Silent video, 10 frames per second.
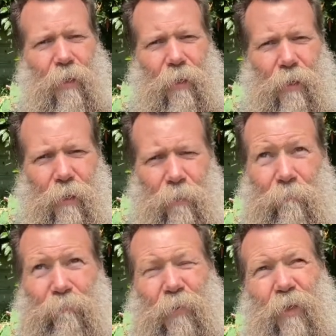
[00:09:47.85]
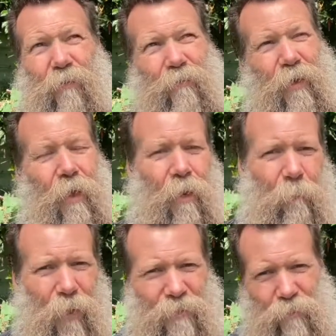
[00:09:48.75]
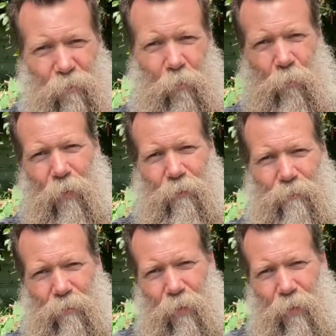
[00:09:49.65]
And you know, mine's a little bit